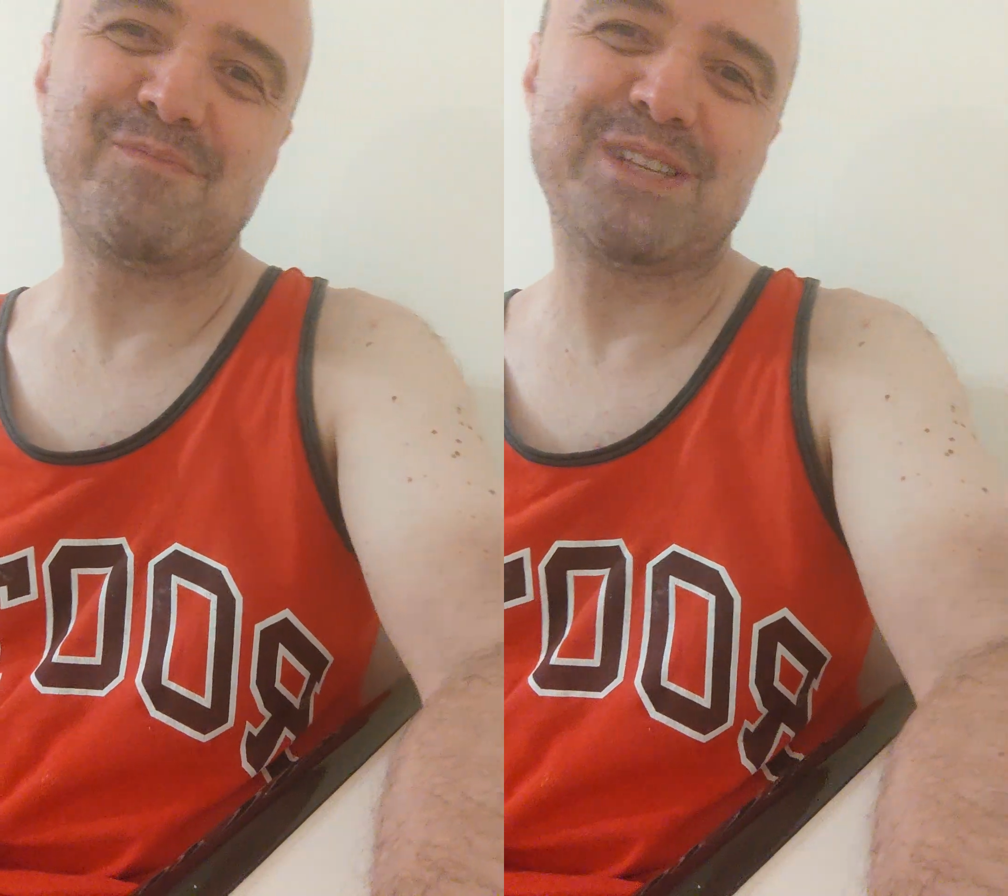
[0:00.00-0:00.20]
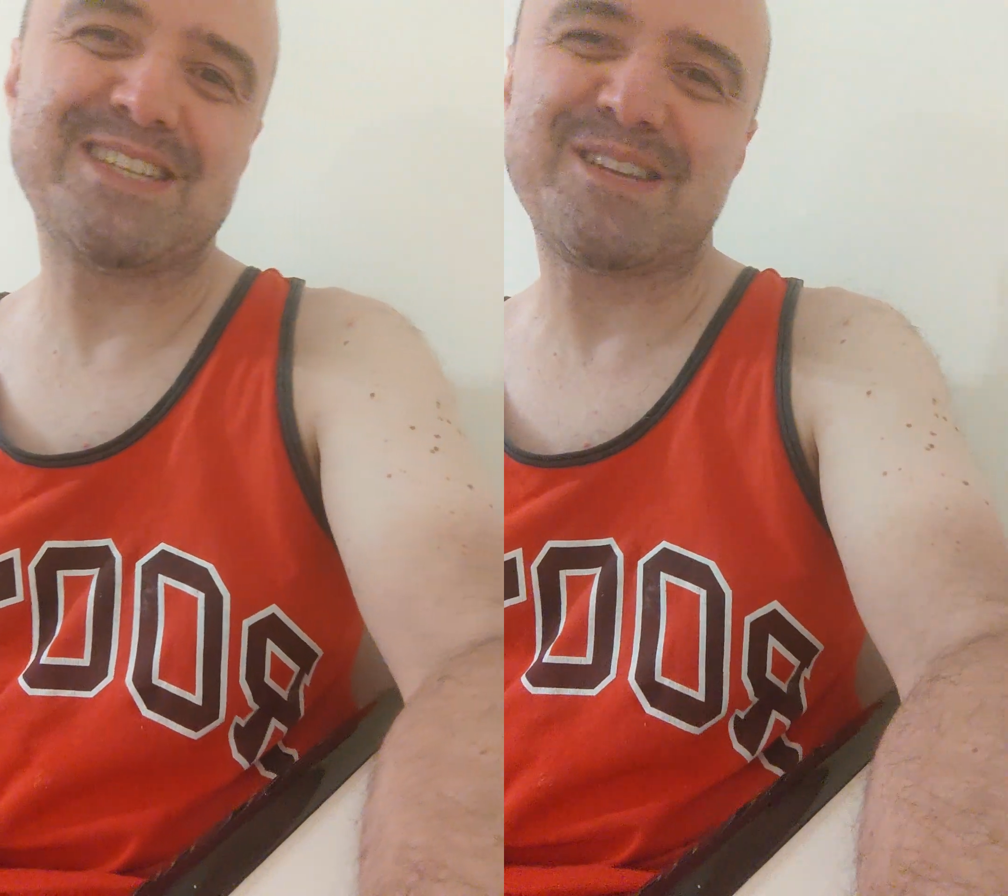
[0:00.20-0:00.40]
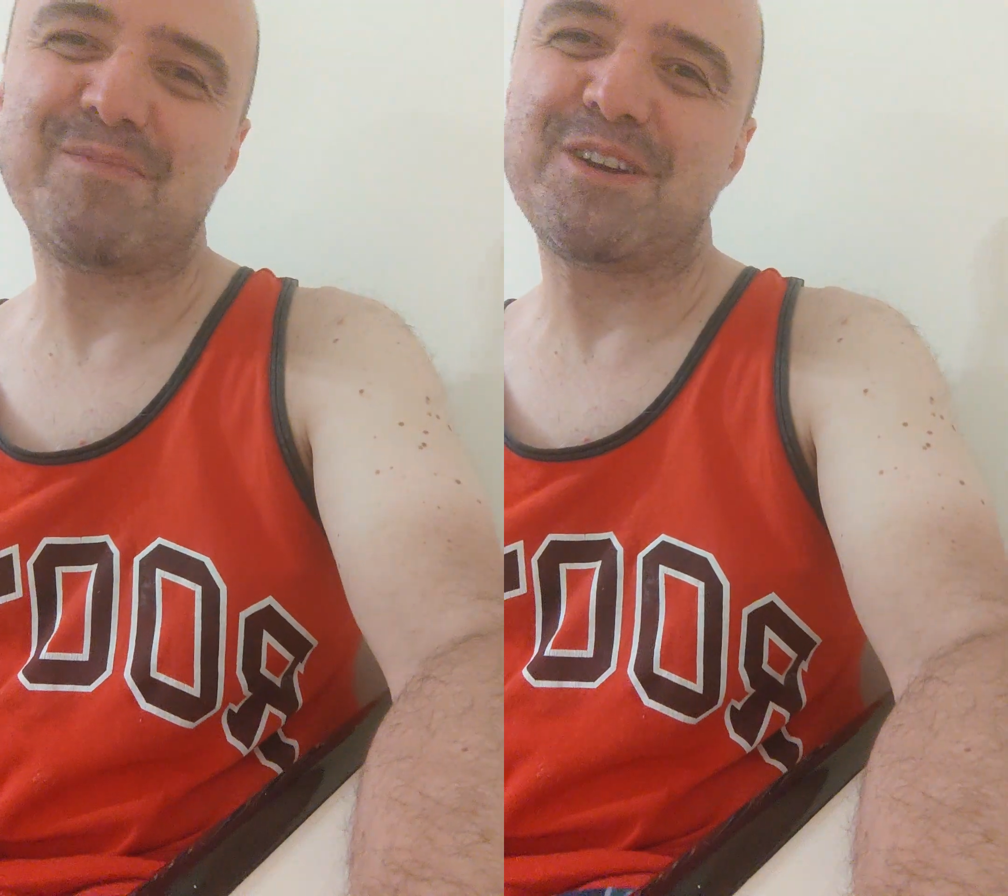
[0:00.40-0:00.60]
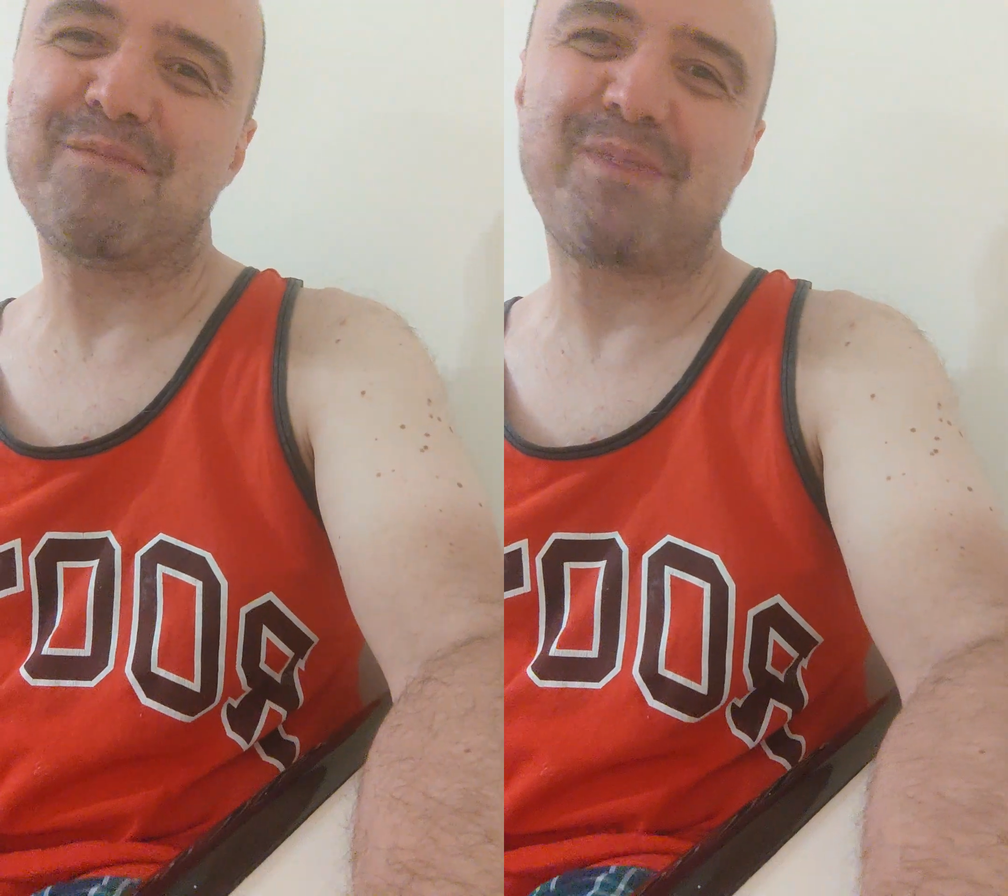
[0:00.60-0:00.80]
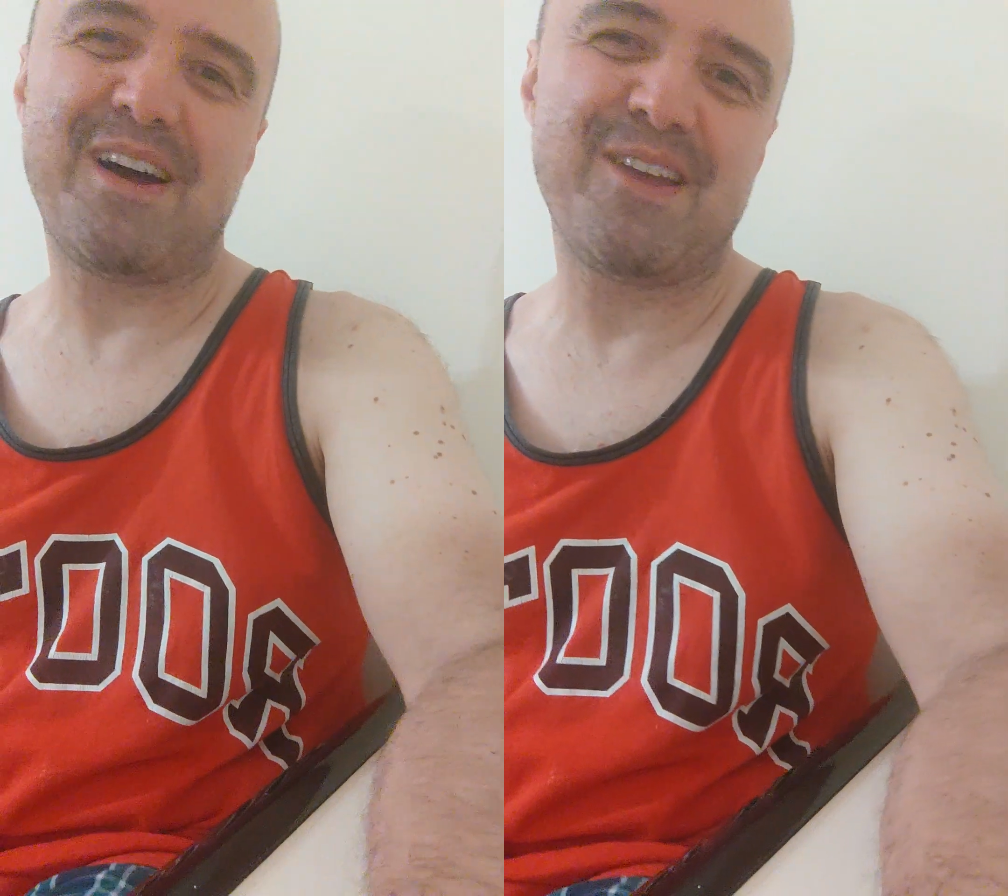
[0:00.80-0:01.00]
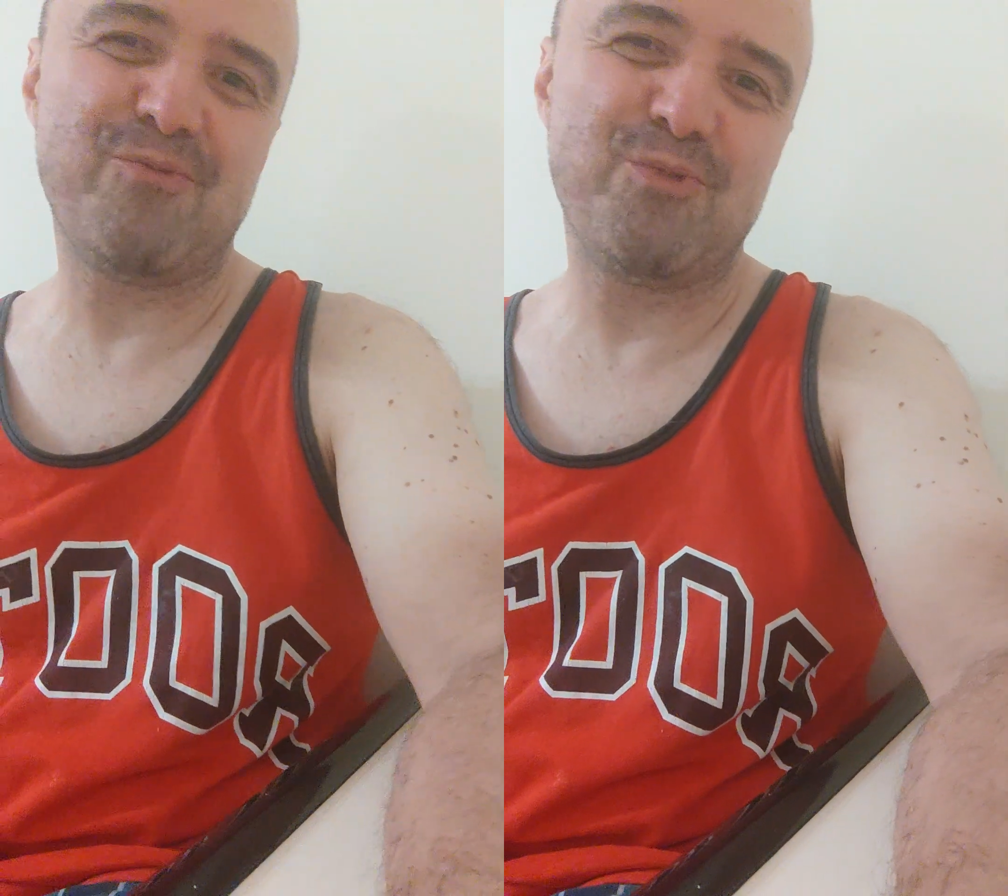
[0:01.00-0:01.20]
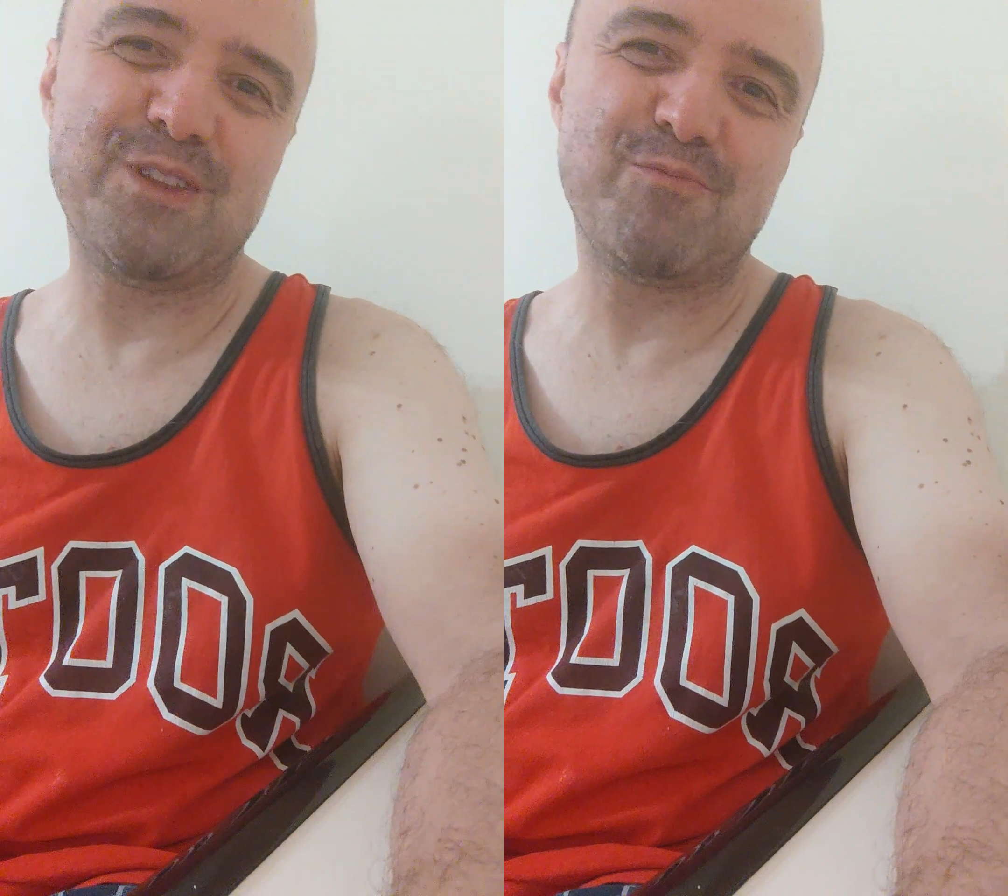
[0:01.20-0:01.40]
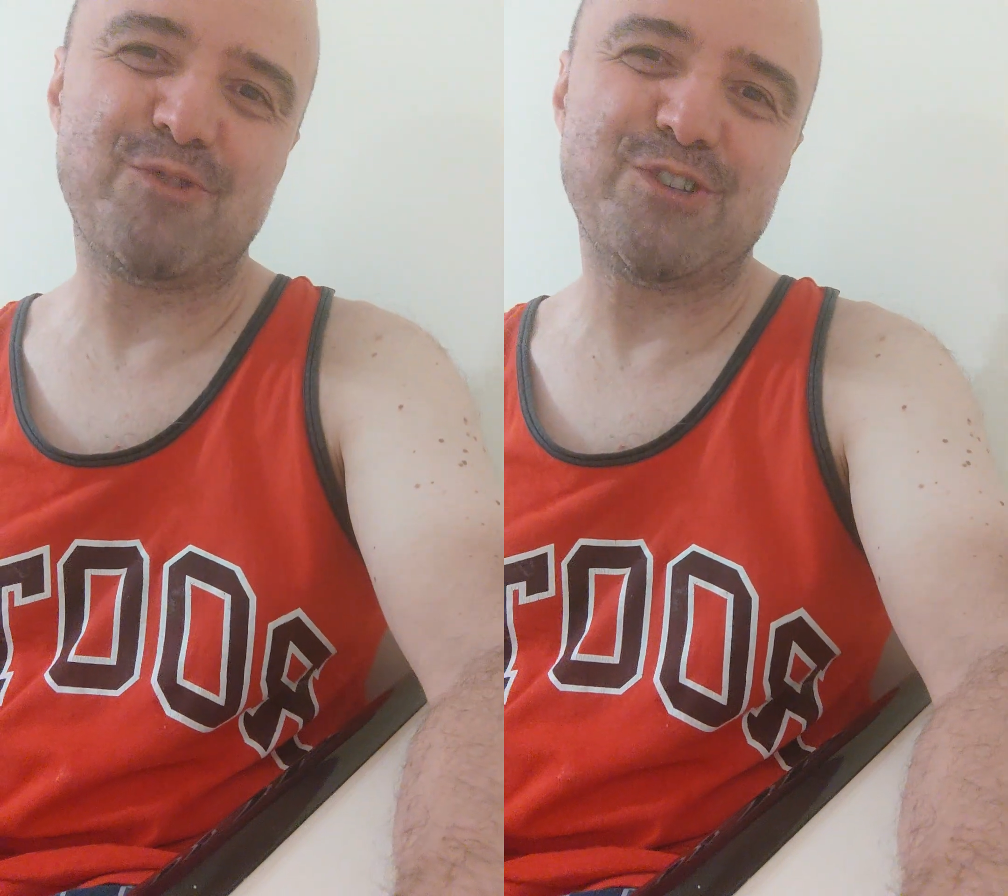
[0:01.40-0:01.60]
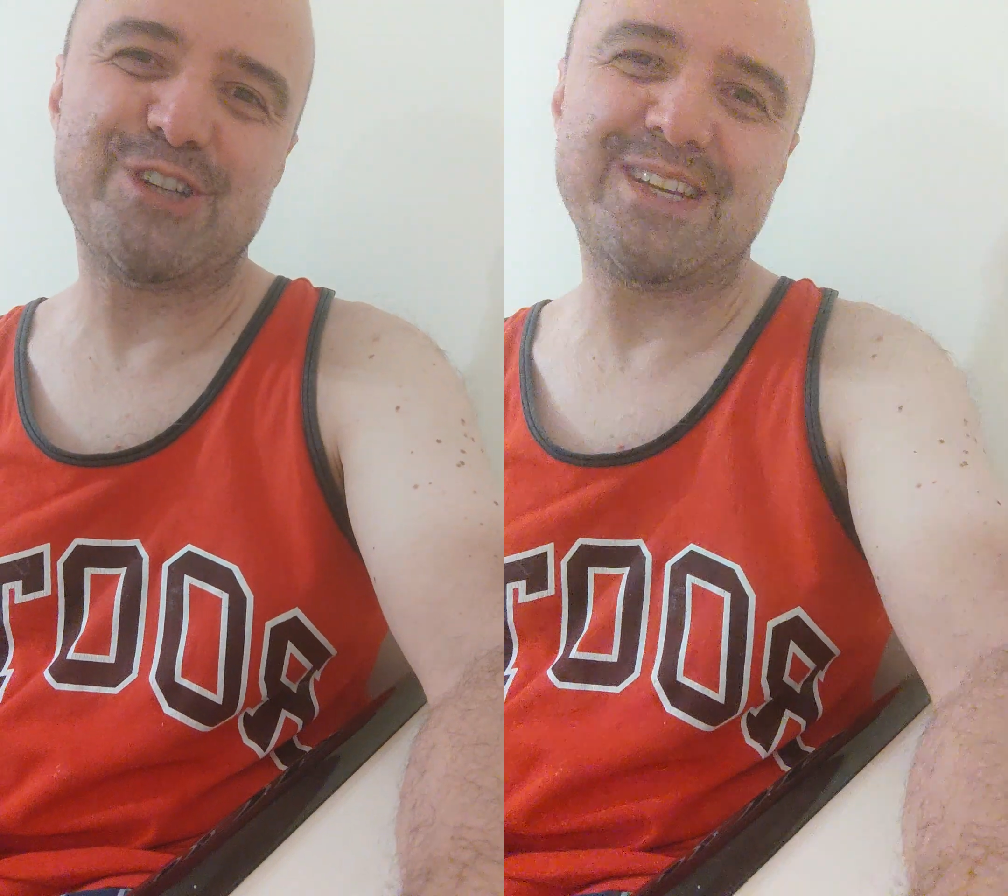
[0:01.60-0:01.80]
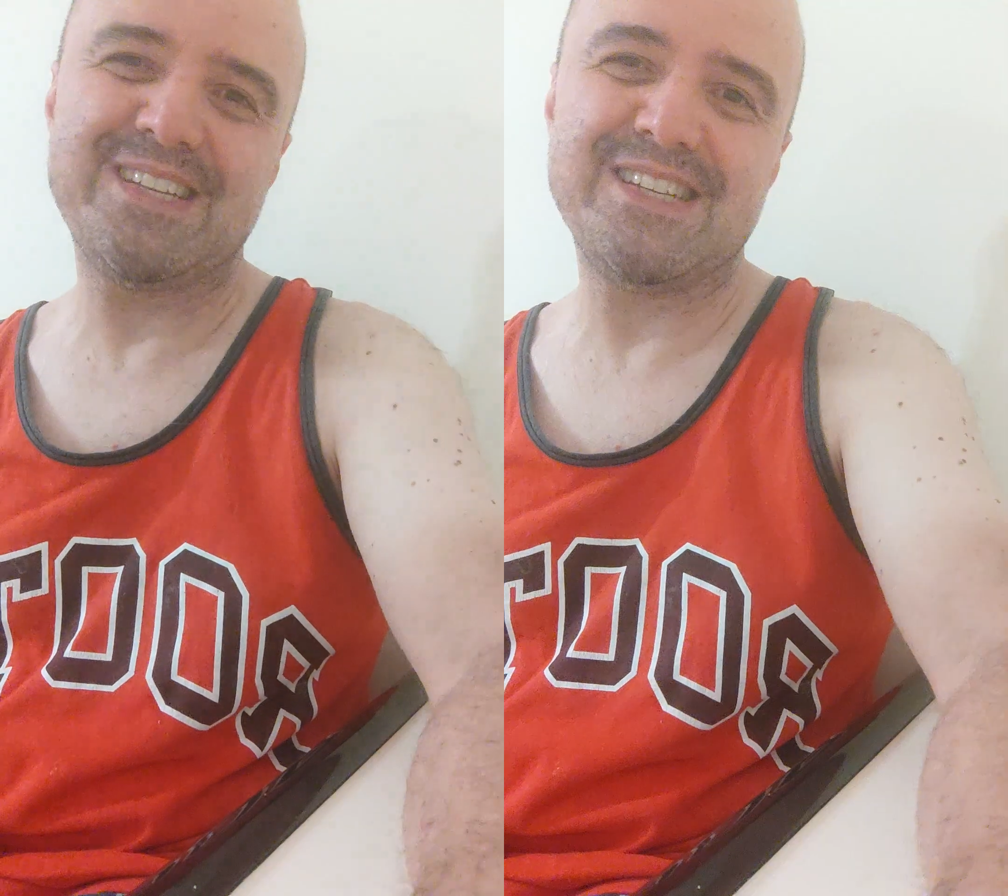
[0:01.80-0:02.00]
Please keep it up. I really appreciate